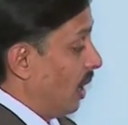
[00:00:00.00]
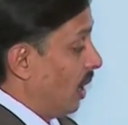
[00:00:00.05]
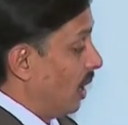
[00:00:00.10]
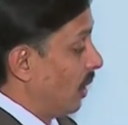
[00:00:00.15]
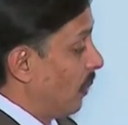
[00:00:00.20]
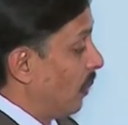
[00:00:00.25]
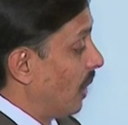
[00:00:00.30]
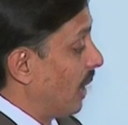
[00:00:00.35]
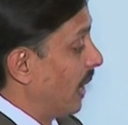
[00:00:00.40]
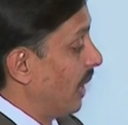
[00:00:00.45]

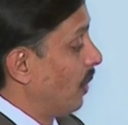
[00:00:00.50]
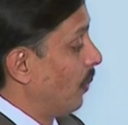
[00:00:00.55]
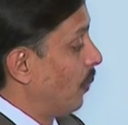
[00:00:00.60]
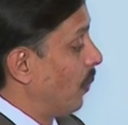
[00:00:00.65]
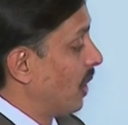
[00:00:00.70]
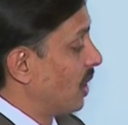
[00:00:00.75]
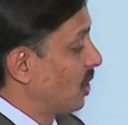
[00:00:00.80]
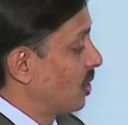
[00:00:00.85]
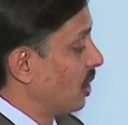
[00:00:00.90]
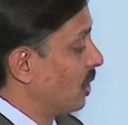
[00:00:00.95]
If line
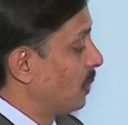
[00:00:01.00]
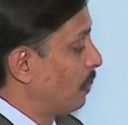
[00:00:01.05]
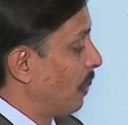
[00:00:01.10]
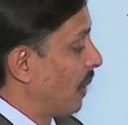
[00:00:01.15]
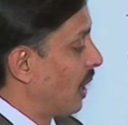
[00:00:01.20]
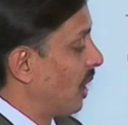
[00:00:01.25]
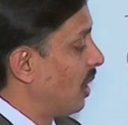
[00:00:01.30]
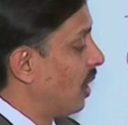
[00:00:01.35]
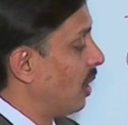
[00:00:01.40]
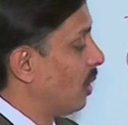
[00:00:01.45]
first is
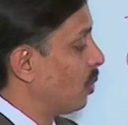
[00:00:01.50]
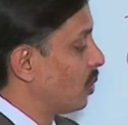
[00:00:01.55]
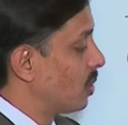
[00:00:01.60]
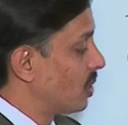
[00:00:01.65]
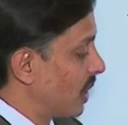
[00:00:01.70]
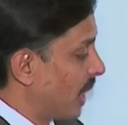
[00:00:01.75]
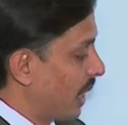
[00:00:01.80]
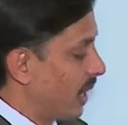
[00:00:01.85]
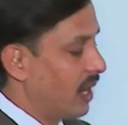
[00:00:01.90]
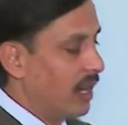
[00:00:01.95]
parallel to
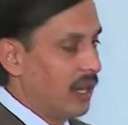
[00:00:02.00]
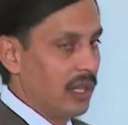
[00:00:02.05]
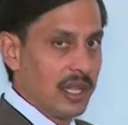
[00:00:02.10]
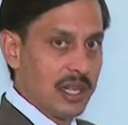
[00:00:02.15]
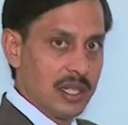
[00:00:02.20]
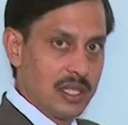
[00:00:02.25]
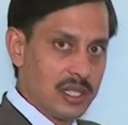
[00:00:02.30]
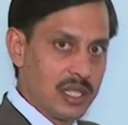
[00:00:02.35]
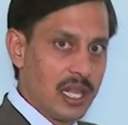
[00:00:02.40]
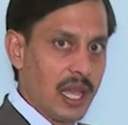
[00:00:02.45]
second,
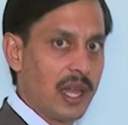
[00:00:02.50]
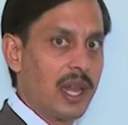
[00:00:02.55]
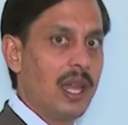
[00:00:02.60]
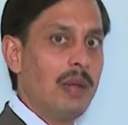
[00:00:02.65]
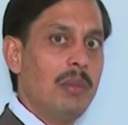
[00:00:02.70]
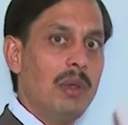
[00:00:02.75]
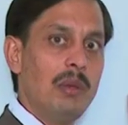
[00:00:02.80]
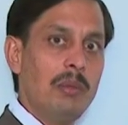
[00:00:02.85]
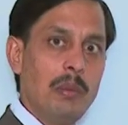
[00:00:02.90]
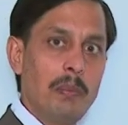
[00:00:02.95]
then
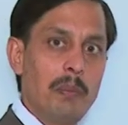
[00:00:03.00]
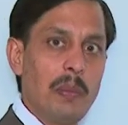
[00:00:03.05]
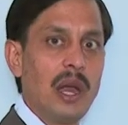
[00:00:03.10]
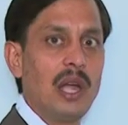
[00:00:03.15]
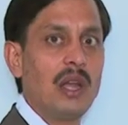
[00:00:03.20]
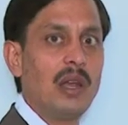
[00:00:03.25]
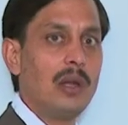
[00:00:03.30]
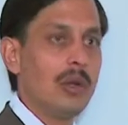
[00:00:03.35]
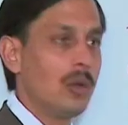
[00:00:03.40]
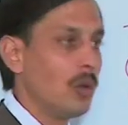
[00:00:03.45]
second will be
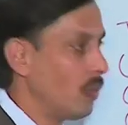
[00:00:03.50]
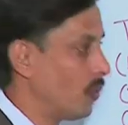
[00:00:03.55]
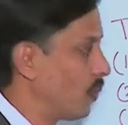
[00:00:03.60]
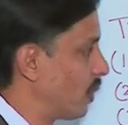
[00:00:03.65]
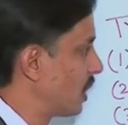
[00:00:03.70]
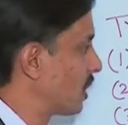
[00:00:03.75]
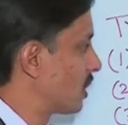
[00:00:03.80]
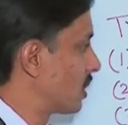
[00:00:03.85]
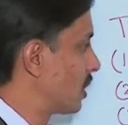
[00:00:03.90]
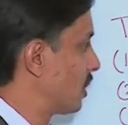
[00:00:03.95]
parallel to
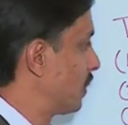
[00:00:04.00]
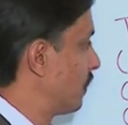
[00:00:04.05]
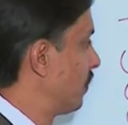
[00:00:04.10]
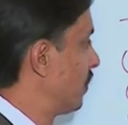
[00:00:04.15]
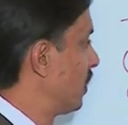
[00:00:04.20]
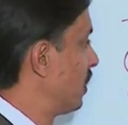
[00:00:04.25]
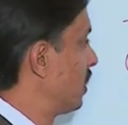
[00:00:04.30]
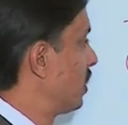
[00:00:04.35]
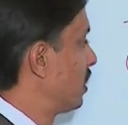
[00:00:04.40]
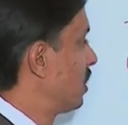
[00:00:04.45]
first.
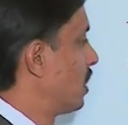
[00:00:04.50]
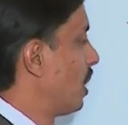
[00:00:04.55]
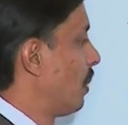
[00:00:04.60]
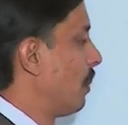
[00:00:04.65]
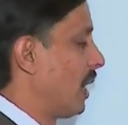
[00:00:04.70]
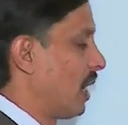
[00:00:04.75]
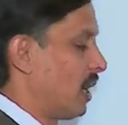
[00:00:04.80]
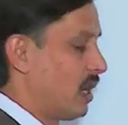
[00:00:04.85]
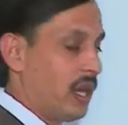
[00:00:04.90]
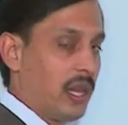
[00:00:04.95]

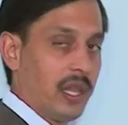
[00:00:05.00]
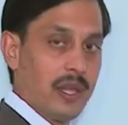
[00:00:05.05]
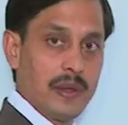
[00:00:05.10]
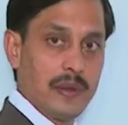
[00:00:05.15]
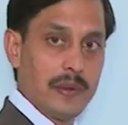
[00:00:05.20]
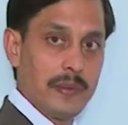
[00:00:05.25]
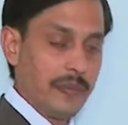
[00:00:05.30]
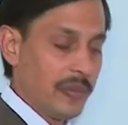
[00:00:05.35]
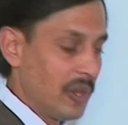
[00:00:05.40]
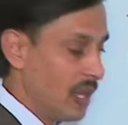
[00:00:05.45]
Symmetric.
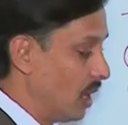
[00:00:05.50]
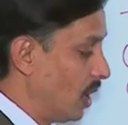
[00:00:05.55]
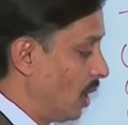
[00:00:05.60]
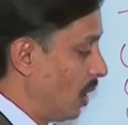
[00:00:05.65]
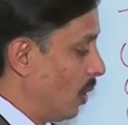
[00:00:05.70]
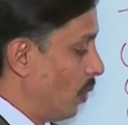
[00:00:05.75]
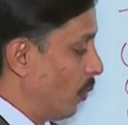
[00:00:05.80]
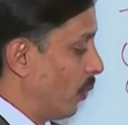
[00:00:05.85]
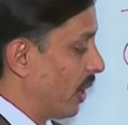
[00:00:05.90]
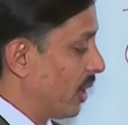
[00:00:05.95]

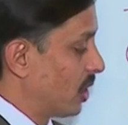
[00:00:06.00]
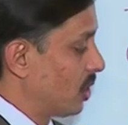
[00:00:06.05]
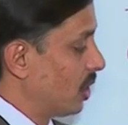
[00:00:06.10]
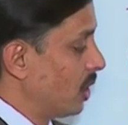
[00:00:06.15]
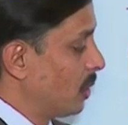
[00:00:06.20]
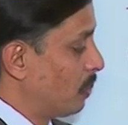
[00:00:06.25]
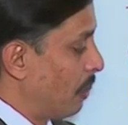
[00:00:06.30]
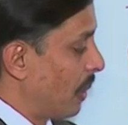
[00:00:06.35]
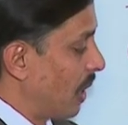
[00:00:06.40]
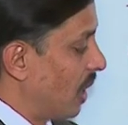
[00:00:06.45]
First
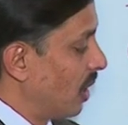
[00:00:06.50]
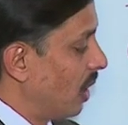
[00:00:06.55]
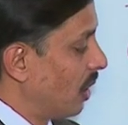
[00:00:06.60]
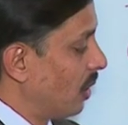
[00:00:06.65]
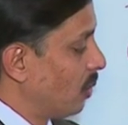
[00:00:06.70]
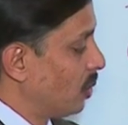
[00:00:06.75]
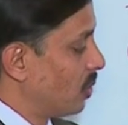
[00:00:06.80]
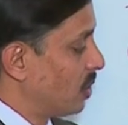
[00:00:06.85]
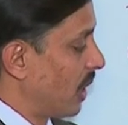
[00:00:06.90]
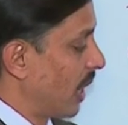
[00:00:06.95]
is parallel
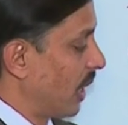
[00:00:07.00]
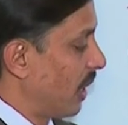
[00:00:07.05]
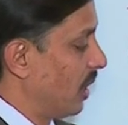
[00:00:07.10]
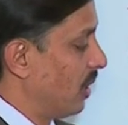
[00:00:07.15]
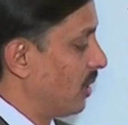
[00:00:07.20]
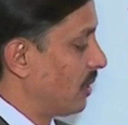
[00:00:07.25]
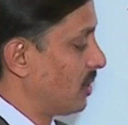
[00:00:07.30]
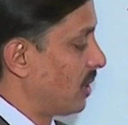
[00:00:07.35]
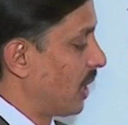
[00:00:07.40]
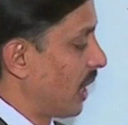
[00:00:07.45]
to
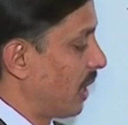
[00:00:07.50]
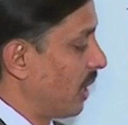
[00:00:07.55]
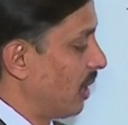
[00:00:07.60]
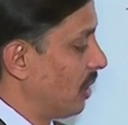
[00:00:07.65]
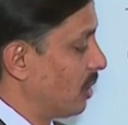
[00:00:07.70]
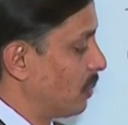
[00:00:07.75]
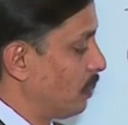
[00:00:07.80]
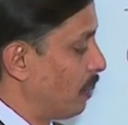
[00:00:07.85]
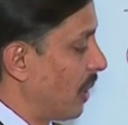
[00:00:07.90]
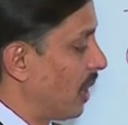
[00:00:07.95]
second, second
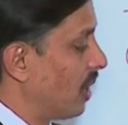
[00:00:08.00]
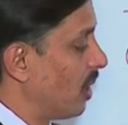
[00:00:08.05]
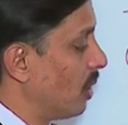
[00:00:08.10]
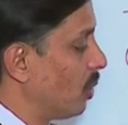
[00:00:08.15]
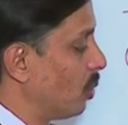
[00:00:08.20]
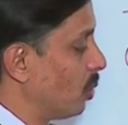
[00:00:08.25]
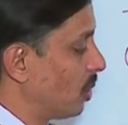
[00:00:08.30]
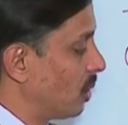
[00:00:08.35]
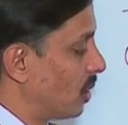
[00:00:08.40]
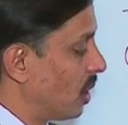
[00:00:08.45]
is parallel
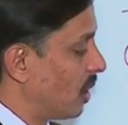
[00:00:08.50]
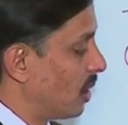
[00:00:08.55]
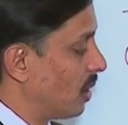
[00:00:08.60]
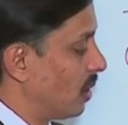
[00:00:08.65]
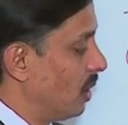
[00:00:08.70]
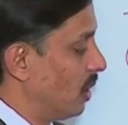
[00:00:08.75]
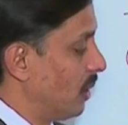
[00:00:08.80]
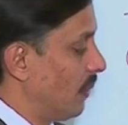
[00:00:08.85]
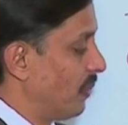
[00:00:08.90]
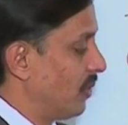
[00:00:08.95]
to
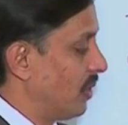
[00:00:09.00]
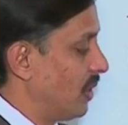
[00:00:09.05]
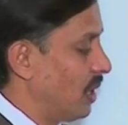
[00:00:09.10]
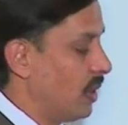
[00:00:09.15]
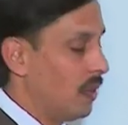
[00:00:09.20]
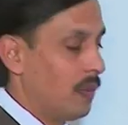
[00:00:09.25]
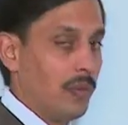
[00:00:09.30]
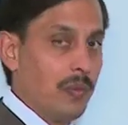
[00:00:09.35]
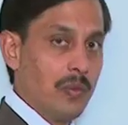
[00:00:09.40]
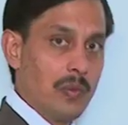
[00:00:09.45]
third,
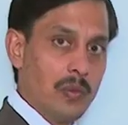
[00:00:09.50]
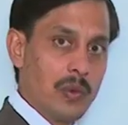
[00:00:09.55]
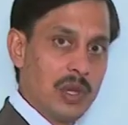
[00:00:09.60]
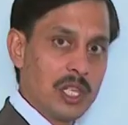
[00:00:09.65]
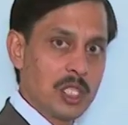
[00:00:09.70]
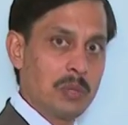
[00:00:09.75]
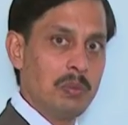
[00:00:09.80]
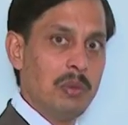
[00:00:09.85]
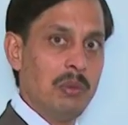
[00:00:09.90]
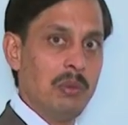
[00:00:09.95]
then
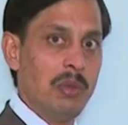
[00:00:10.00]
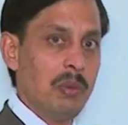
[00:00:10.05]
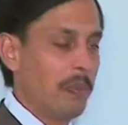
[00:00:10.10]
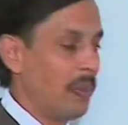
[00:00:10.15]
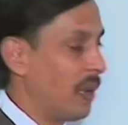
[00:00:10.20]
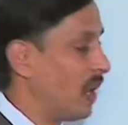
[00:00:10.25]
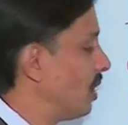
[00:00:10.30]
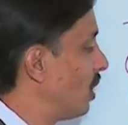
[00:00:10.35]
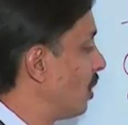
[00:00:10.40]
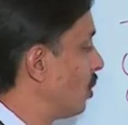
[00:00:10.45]
first will be
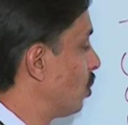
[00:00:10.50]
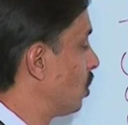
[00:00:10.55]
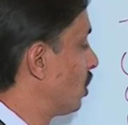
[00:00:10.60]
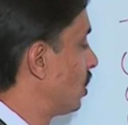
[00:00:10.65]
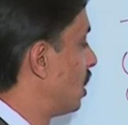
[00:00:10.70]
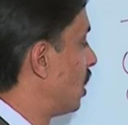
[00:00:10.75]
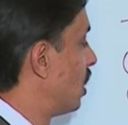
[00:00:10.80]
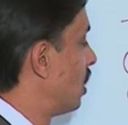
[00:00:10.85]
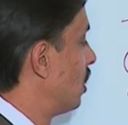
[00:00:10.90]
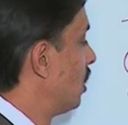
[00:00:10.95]
parallel to
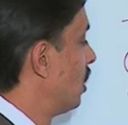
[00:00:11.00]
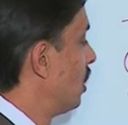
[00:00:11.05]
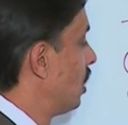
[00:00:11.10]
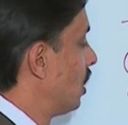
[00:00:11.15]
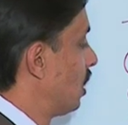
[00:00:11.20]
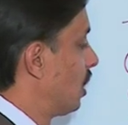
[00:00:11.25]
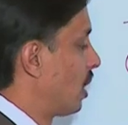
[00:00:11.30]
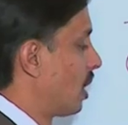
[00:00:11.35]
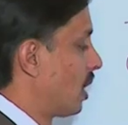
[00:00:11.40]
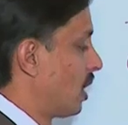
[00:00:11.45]
third.
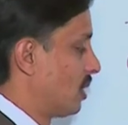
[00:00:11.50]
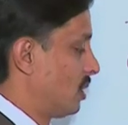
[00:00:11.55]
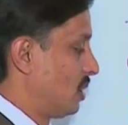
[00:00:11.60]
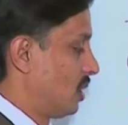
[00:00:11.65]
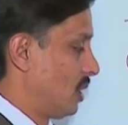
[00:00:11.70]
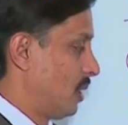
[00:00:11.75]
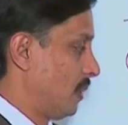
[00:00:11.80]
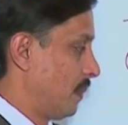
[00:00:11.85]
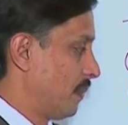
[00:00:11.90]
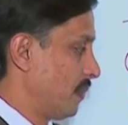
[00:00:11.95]

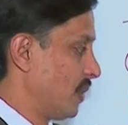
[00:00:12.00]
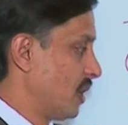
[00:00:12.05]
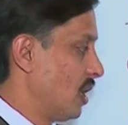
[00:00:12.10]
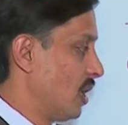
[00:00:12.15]
Transitive.